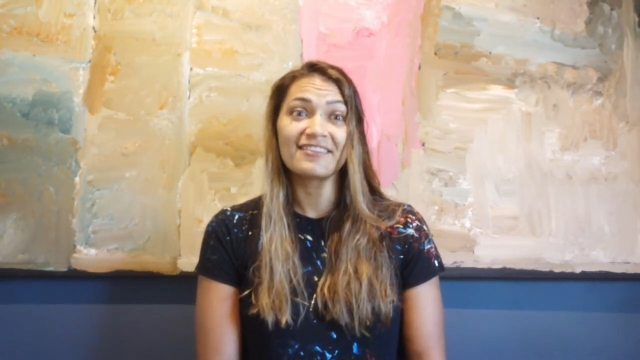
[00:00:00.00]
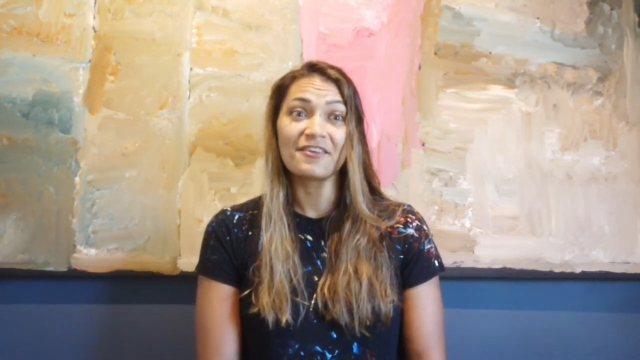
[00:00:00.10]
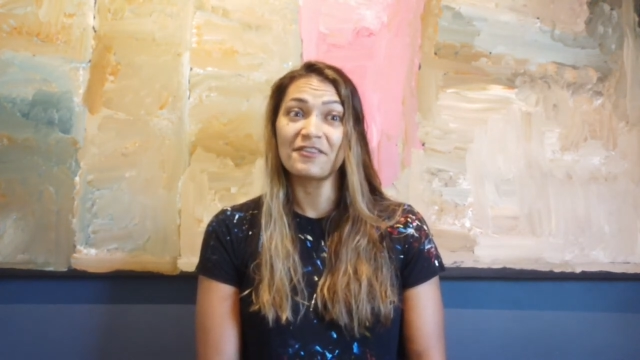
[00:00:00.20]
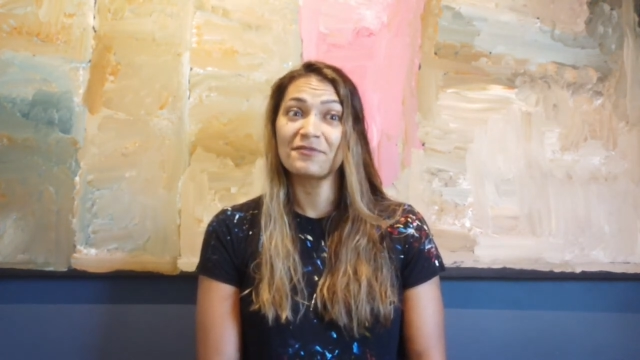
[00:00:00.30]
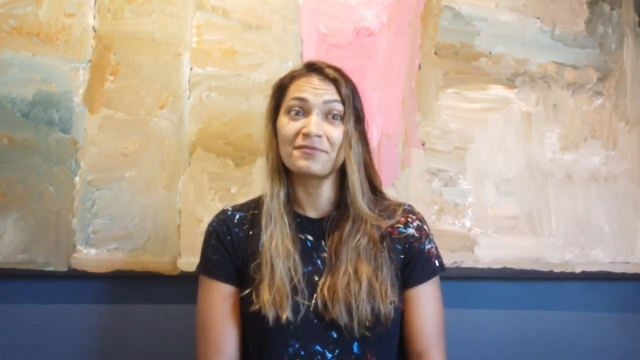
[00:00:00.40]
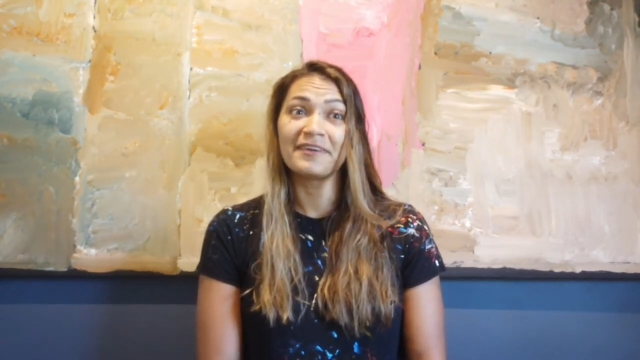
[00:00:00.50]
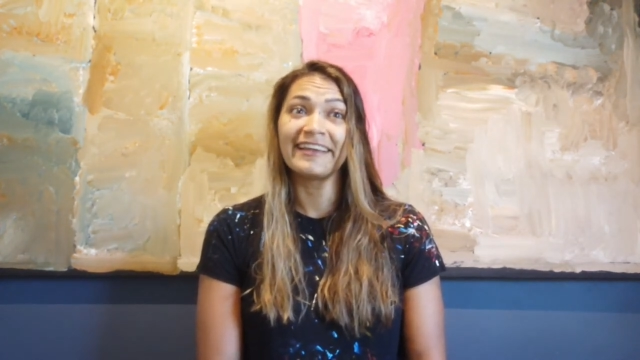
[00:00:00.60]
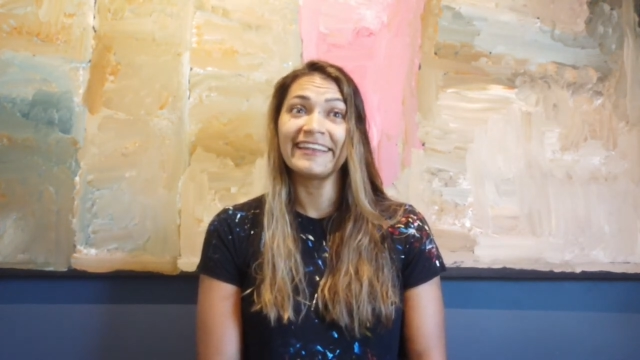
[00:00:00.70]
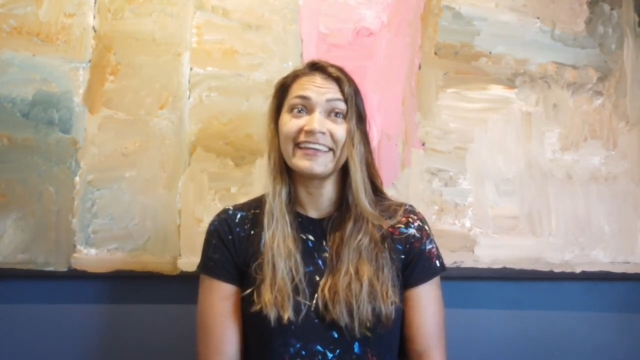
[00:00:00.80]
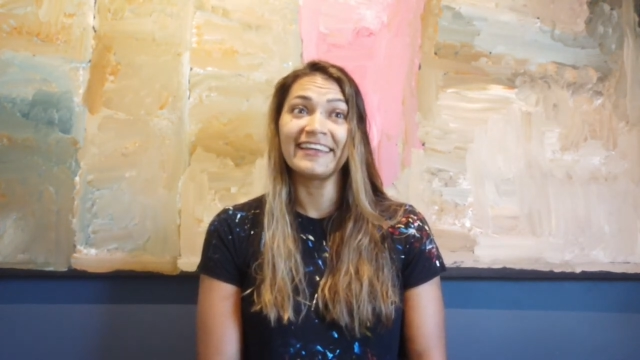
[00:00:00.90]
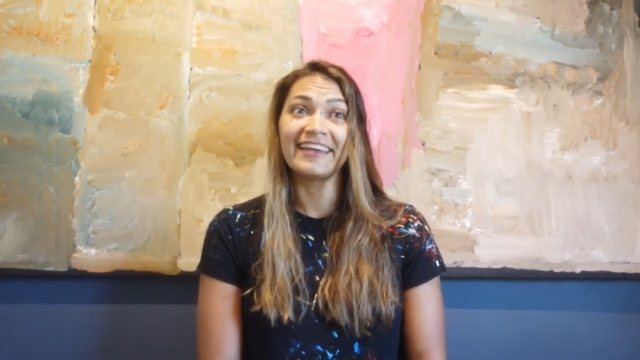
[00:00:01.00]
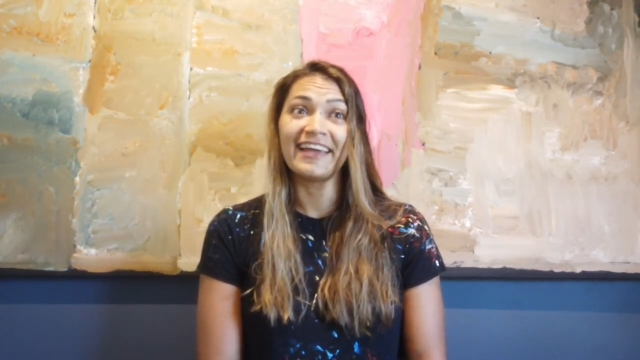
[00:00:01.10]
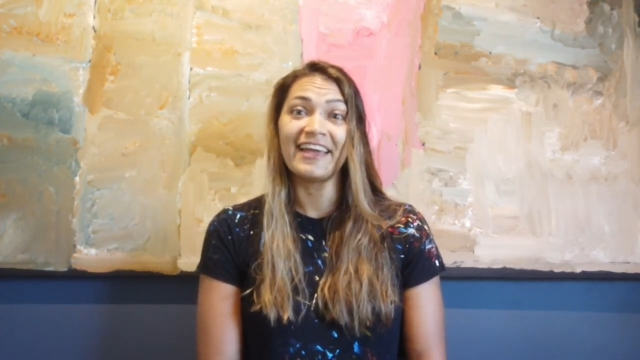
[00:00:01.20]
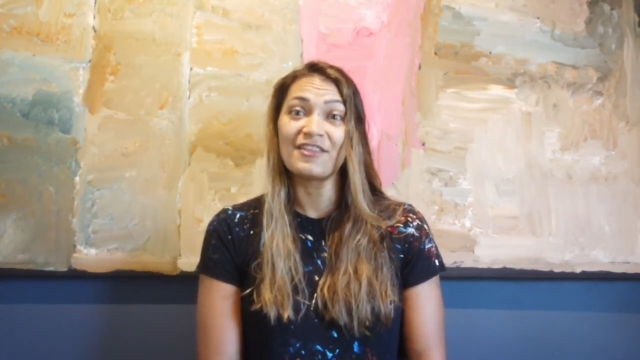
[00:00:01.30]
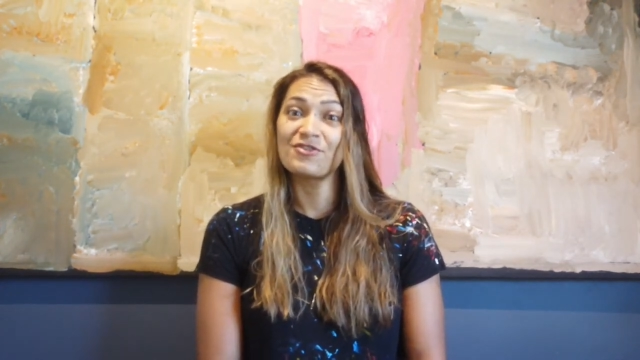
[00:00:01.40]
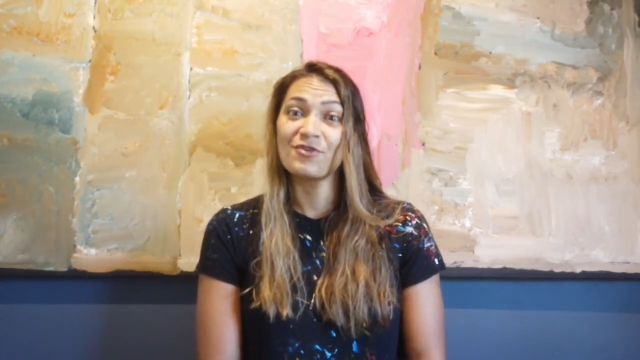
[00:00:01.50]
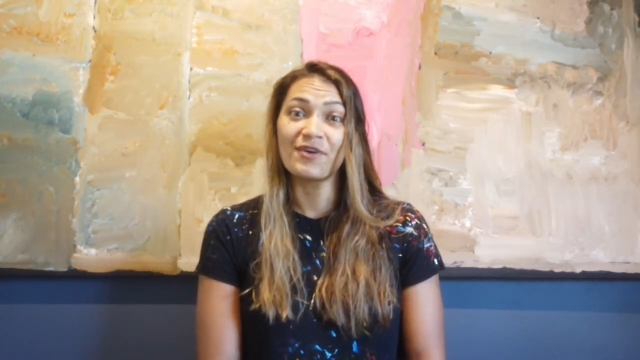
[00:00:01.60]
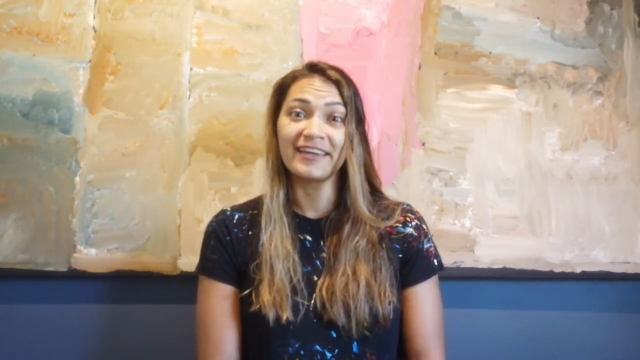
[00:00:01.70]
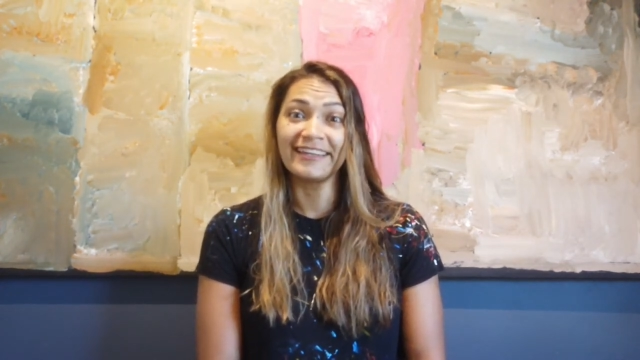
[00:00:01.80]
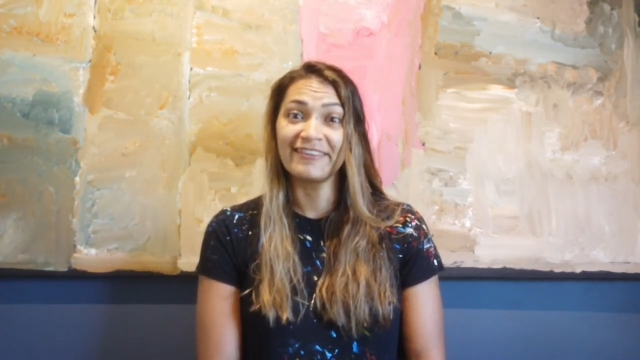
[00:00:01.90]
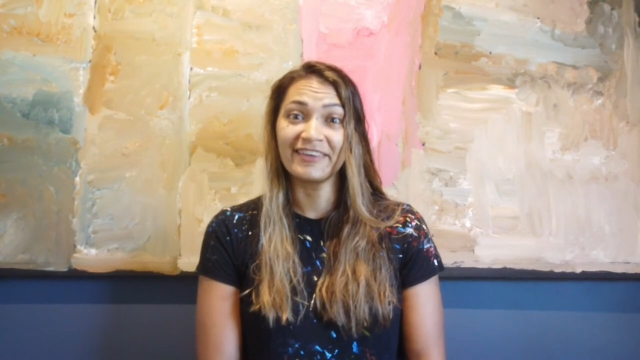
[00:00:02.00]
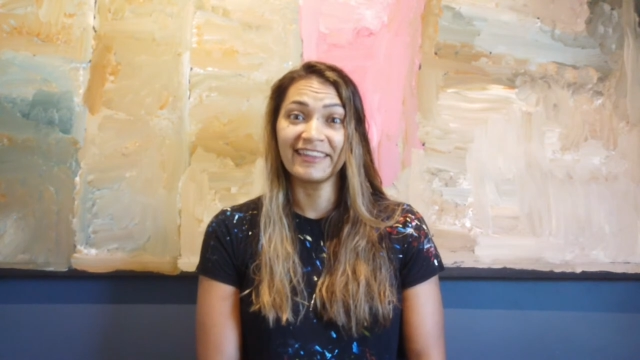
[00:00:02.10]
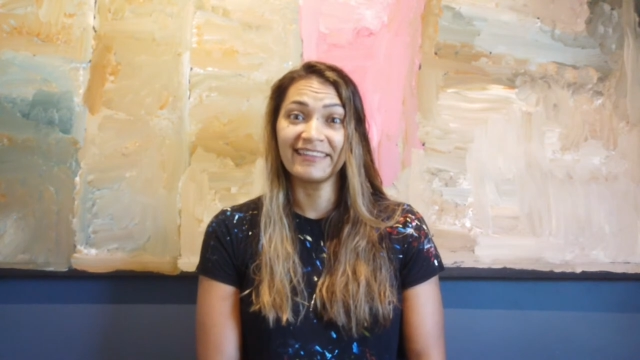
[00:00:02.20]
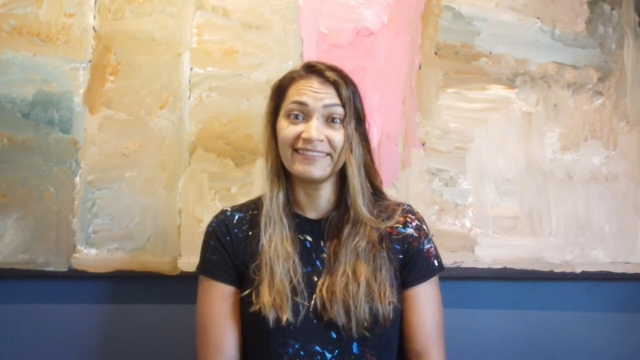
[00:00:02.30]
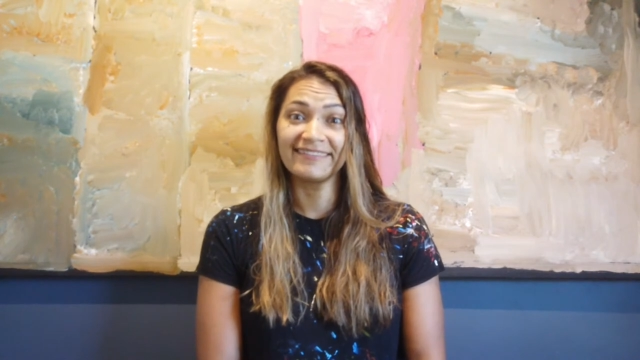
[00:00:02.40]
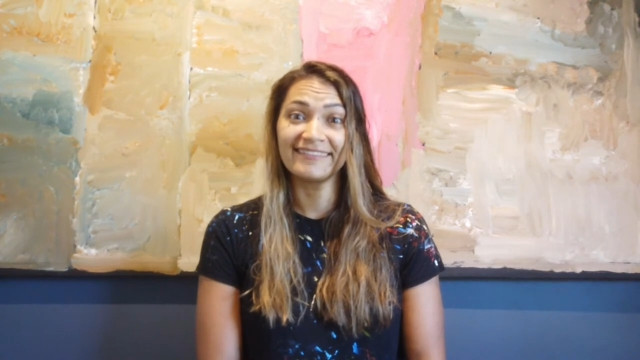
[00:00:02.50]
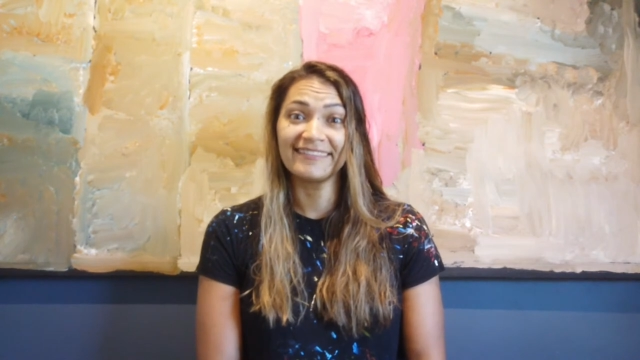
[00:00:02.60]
just really enjoyed living